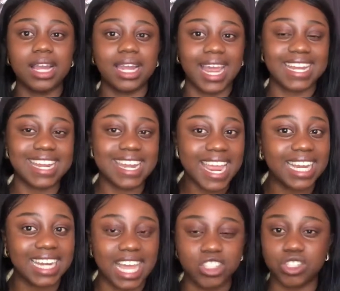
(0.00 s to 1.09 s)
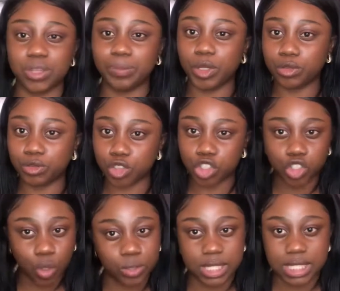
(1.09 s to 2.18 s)
neckline, to the beautiful
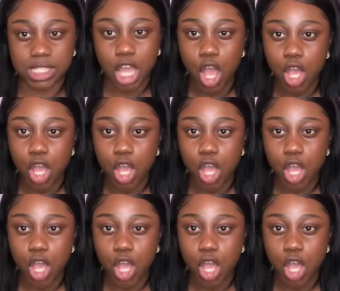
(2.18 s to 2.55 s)
shoulders.